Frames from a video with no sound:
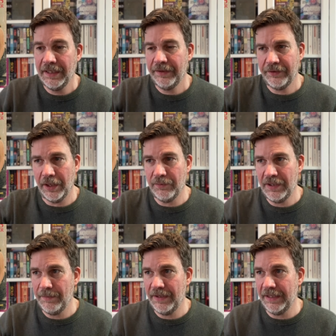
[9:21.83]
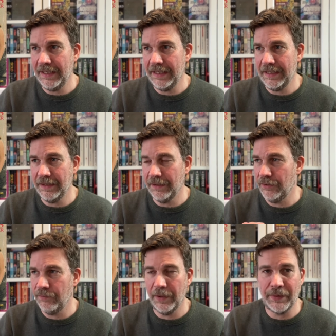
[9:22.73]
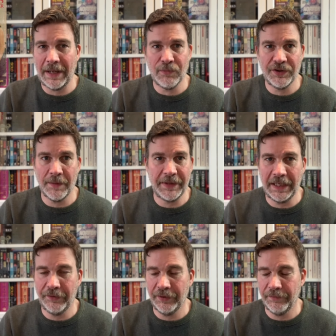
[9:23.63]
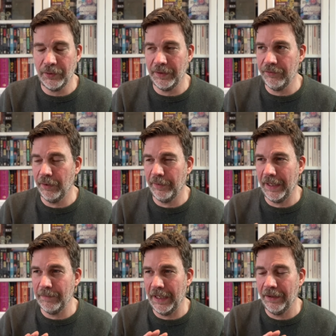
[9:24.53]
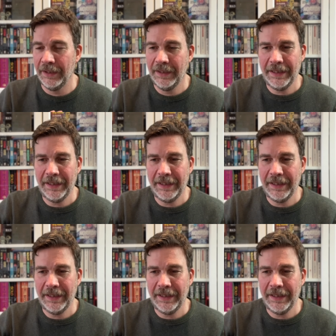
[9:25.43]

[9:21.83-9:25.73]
So Timothy Lee, whose real name was something else, I've forgotten his real name now,